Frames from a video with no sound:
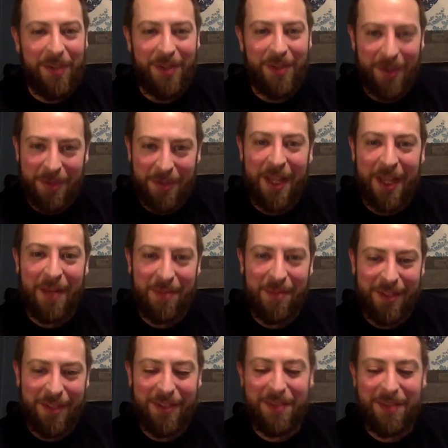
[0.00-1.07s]
Oh yeah,
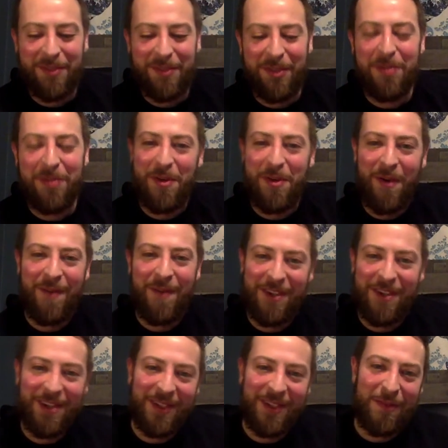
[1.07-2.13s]
brother. You know I've
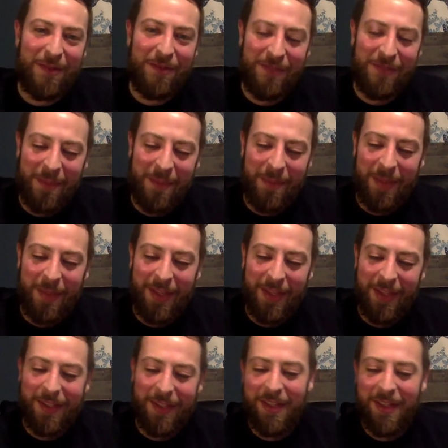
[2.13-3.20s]
done a little
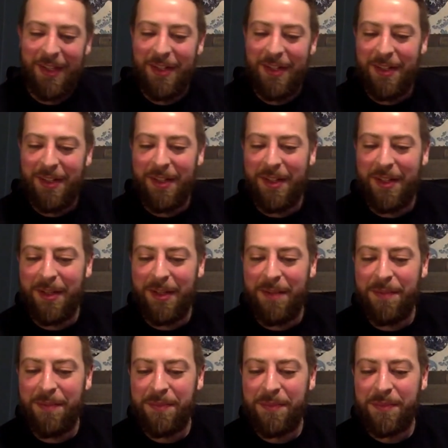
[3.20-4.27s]
flipping.
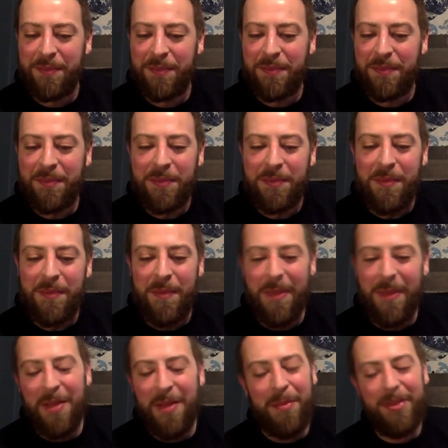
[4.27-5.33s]
But
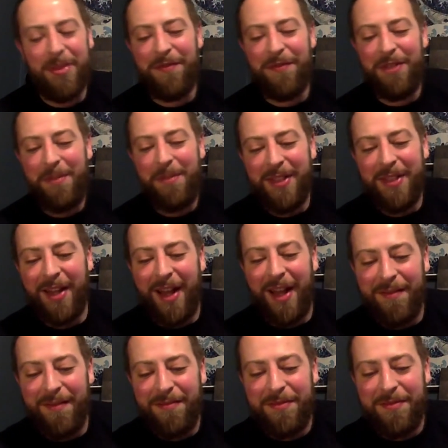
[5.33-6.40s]
the flipping that
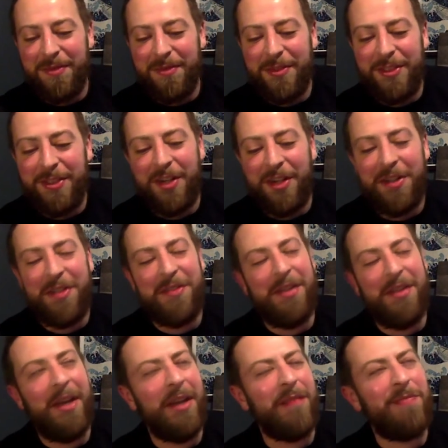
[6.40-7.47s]
I've done is
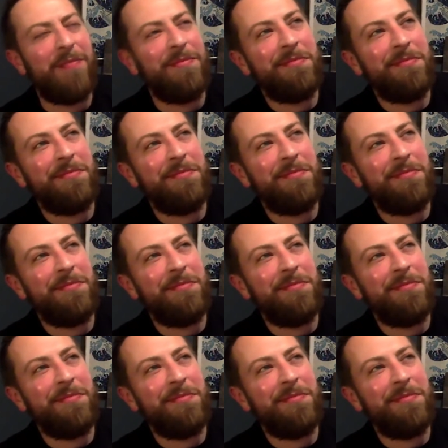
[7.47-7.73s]
like,